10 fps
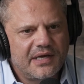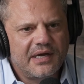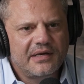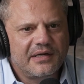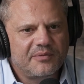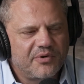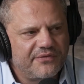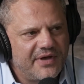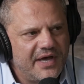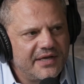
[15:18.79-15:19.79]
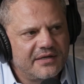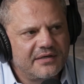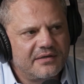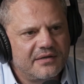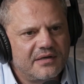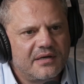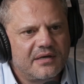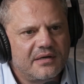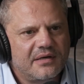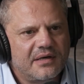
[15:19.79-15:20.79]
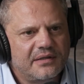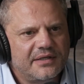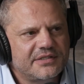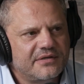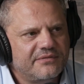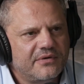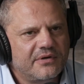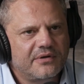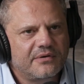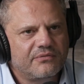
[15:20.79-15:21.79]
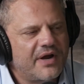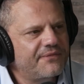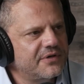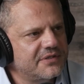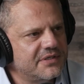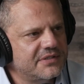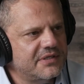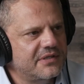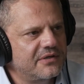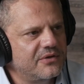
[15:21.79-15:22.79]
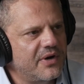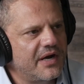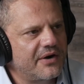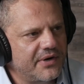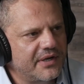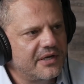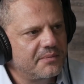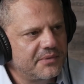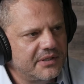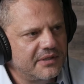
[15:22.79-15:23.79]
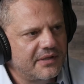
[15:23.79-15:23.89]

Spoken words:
and had provided a list of references to the new hiring company.